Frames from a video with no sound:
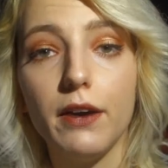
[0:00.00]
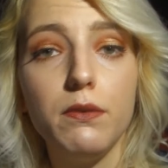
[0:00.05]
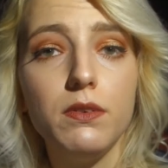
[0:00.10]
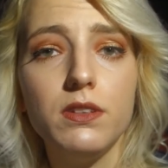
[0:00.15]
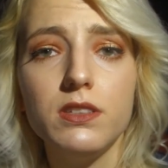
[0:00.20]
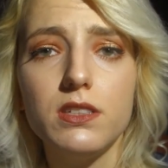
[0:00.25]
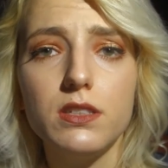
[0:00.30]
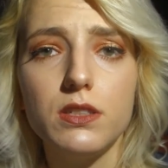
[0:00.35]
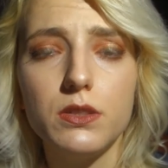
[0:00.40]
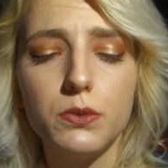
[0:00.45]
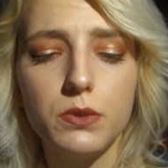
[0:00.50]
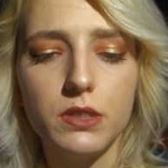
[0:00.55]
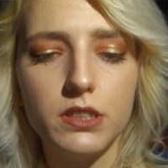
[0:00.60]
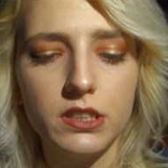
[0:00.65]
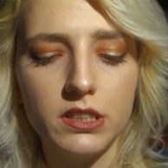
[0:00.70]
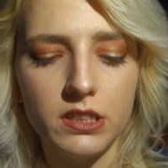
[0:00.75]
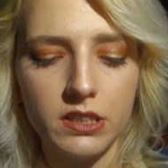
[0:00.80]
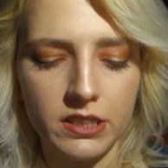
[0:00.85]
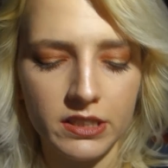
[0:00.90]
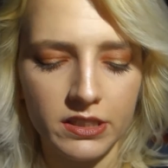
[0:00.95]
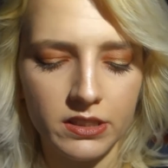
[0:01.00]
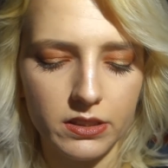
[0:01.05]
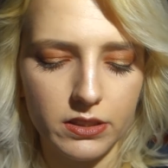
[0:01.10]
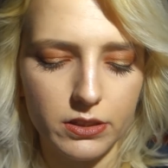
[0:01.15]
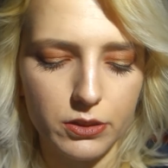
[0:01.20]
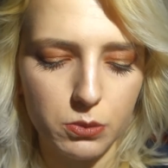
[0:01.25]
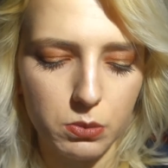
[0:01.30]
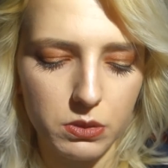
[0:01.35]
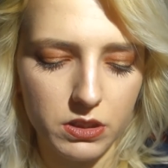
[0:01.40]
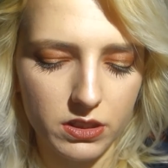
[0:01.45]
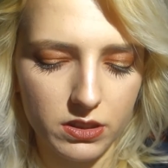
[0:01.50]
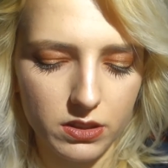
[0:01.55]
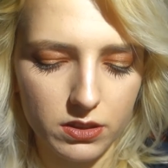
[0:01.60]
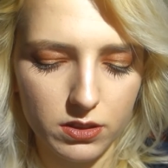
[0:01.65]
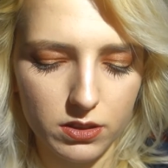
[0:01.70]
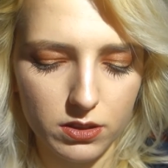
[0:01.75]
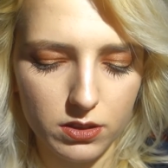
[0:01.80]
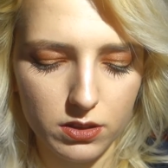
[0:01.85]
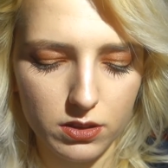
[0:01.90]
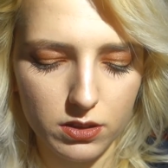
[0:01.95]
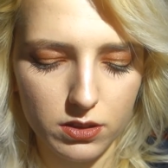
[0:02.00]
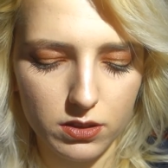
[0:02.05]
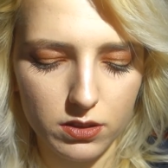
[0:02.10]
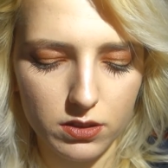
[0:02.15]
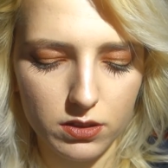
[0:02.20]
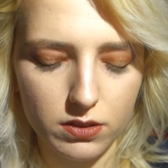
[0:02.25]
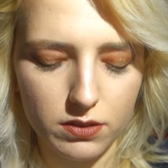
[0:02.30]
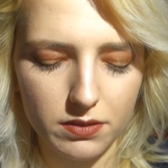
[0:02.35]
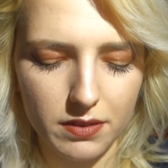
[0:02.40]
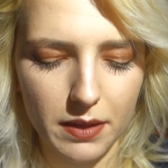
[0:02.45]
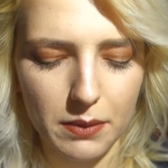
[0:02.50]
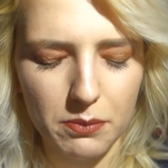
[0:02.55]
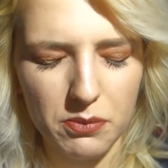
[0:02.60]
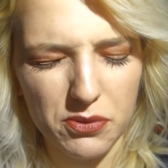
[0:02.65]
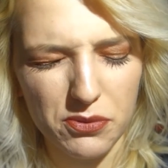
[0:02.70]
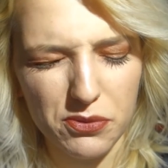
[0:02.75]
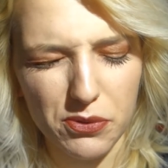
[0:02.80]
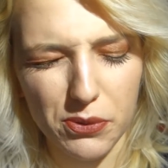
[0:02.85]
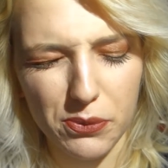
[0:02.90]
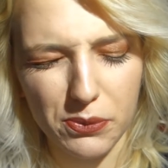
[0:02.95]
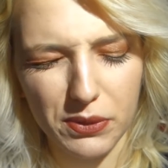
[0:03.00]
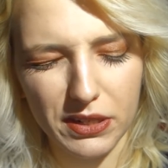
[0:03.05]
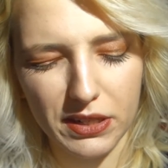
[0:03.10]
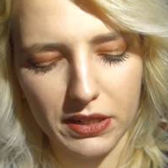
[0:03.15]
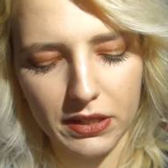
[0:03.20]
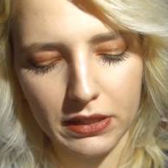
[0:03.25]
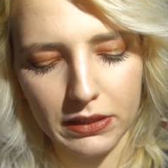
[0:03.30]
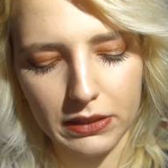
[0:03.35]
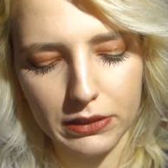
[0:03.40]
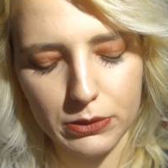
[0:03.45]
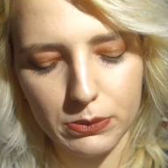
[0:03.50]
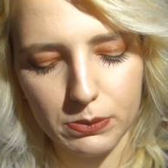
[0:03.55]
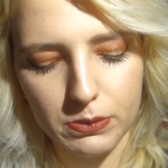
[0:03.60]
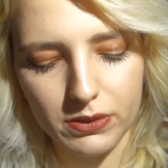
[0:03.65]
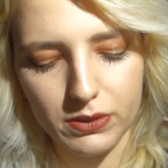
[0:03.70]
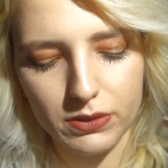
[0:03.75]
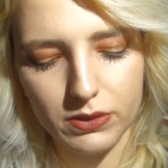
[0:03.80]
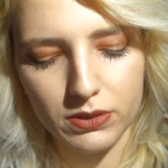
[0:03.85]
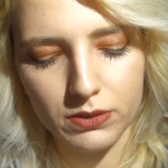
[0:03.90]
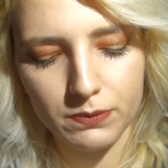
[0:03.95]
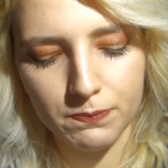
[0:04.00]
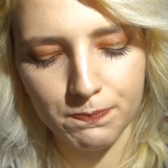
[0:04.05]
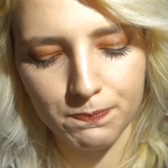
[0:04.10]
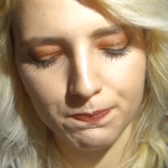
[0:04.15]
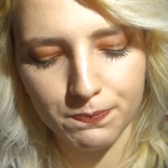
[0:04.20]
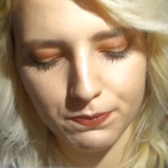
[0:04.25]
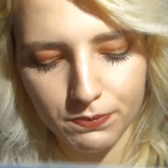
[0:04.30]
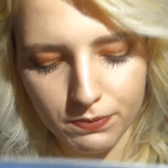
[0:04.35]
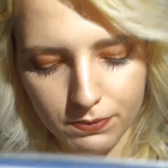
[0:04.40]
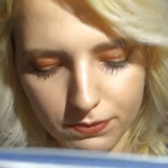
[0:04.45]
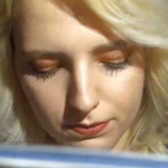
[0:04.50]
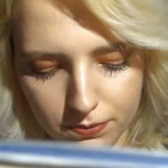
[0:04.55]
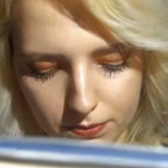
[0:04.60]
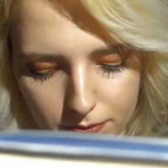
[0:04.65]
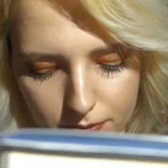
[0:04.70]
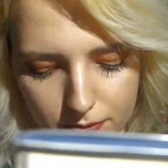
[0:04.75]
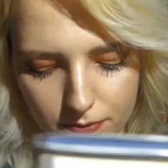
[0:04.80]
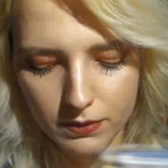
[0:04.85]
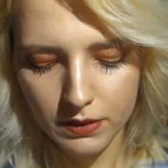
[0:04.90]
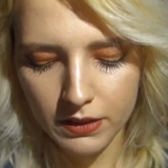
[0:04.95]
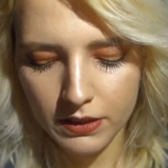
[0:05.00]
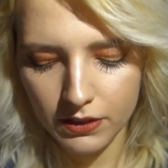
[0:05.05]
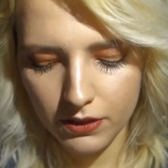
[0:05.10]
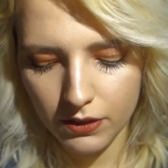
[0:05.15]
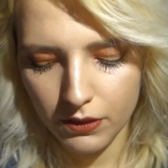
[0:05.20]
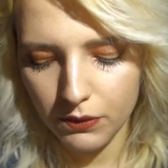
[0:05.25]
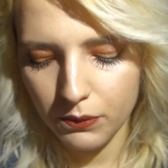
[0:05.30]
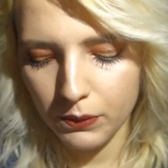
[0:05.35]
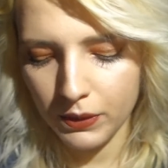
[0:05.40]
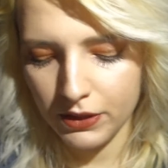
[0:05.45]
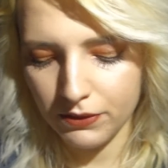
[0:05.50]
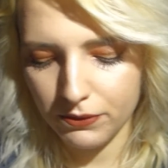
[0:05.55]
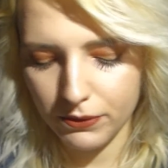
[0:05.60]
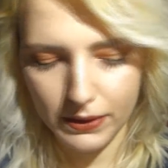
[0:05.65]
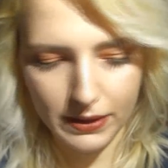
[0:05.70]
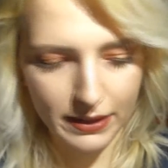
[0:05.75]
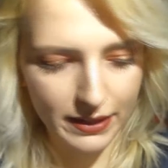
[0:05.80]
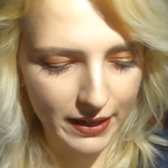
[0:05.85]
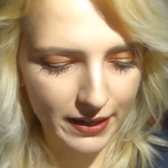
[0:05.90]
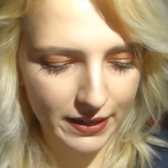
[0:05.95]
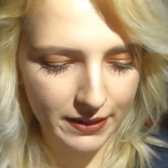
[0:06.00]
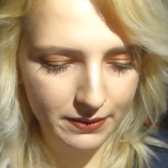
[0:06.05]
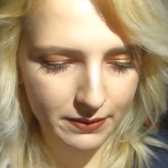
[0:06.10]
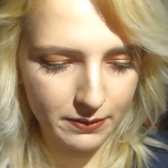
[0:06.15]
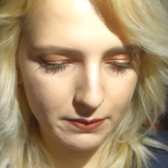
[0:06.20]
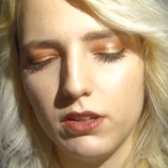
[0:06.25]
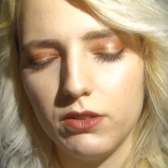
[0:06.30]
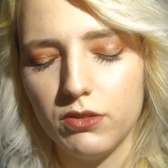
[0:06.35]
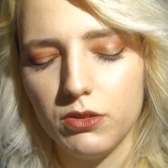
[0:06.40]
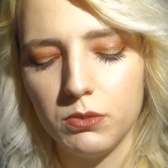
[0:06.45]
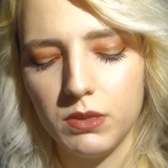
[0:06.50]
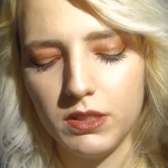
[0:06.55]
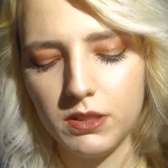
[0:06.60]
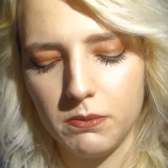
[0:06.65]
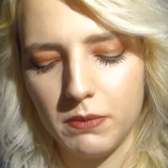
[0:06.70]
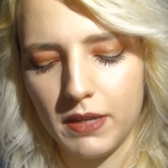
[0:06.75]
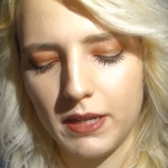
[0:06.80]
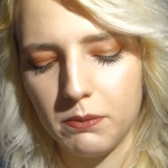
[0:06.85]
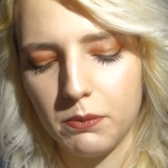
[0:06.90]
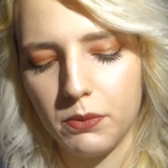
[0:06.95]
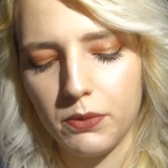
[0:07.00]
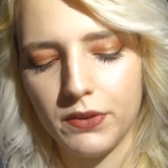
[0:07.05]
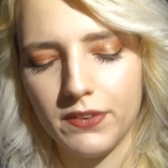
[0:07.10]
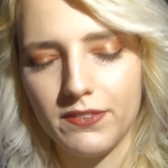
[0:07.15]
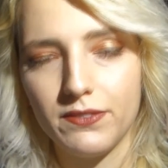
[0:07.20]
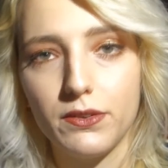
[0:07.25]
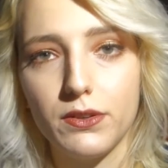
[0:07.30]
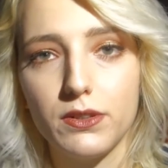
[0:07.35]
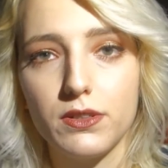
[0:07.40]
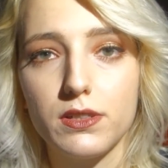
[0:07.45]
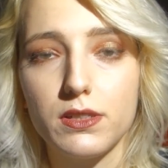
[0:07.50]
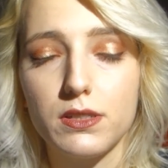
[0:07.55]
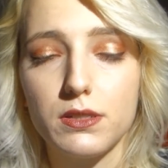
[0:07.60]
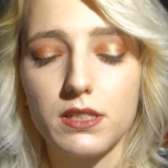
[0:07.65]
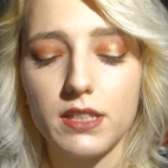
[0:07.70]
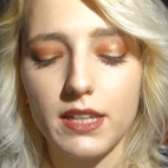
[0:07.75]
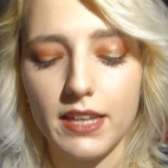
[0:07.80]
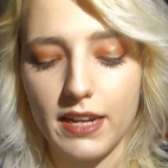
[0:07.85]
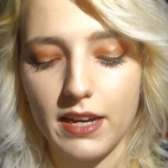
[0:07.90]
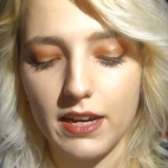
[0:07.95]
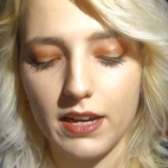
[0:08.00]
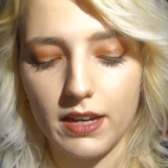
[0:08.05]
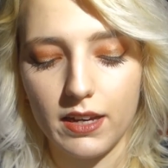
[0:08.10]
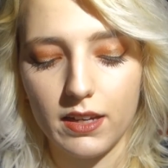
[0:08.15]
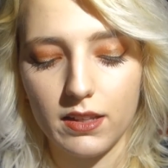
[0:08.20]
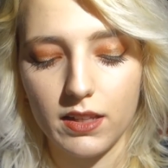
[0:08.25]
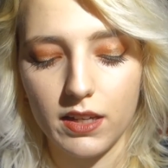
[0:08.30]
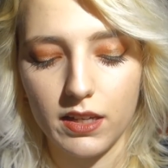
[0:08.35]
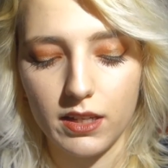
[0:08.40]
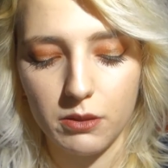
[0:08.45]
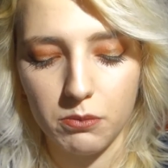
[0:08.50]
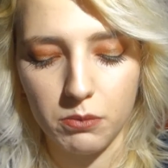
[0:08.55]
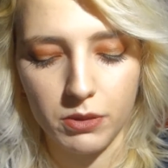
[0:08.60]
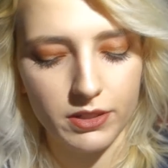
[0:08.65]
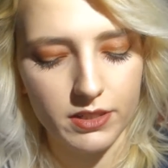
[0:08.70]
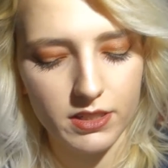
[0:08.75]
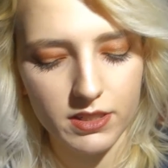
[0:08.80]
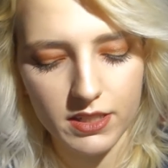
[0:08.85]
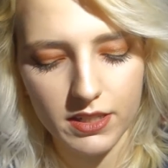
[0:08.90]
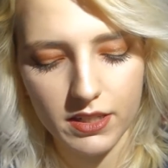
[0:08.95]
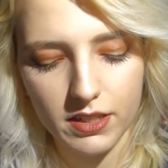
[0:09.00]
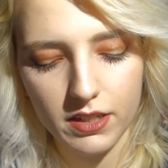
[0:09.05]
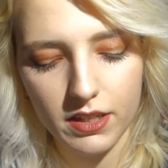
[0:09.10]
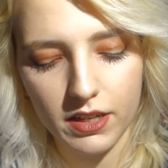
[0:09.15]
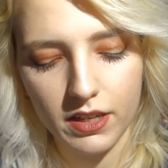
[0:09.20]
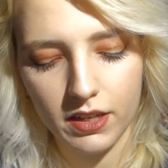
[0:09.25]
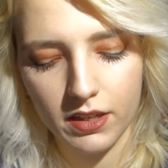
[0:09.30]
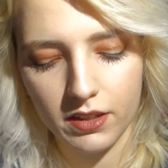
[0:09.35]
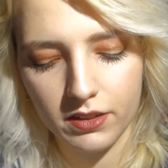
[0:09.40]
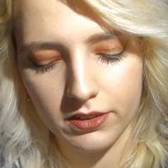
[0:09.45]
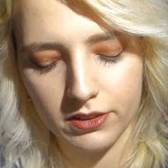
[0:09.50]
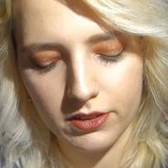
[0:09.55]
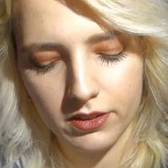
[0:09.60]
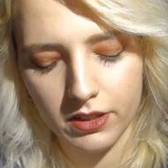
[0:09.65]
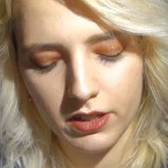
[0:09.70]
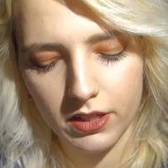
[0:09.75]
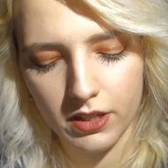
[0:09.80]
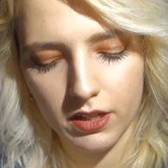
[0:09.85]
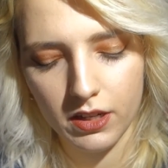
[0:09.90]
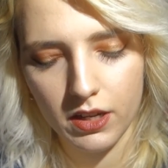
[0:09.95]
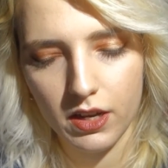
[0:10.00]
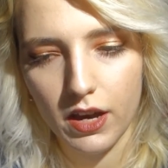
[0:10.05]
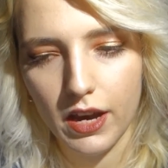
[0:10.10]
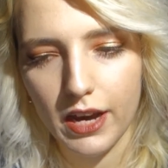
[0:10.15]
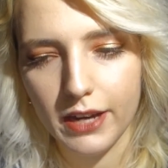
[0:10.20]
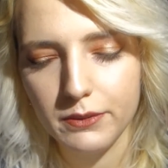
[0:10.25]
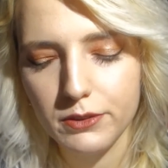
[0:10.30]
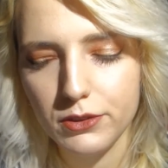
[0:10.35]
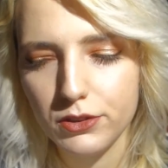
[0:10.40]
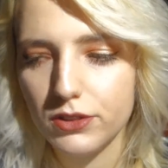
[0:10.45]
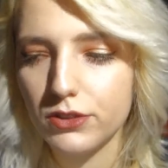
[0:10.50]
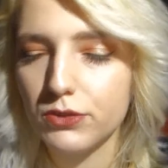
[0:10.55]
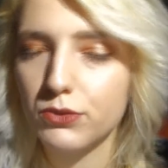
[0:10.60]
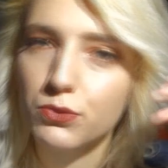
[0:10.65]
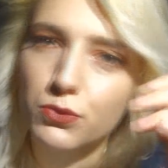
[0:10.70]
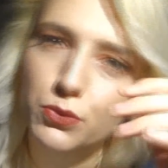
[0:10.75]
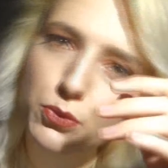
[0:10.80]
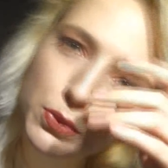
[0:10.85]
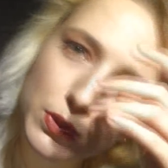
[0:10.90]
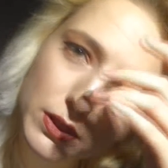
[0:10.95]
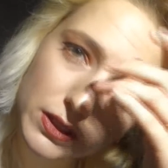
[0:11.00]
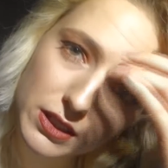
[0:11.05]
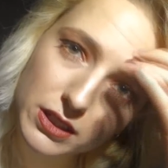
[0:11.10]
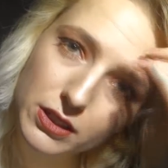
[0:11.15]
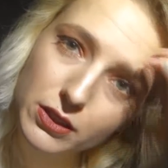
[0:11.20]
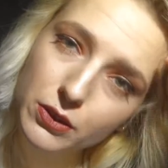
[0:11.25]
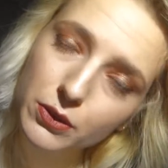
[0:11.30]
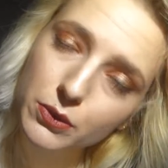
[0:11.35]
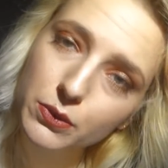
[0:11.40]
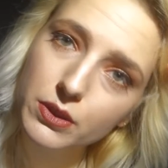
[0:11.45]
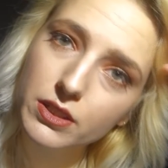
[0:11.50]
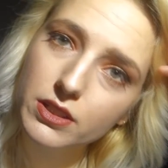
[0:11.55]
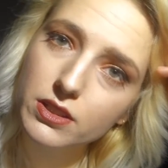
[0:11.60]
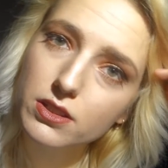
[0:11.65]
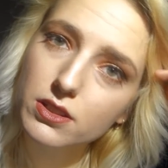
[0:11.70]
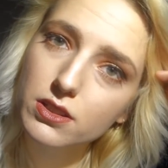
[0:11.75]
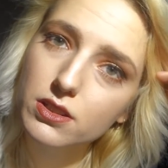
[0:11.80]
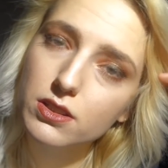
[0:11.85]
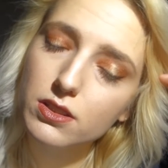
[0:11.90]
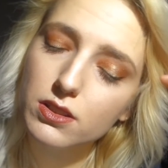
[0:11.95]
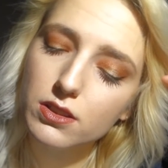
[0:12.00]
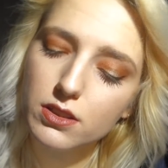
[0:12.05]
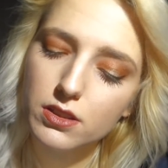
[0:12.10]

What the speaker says: wanted to read it in English because I prefer reading English books whenever I can. For me, the main point was that I like Marzia, and I was just really curious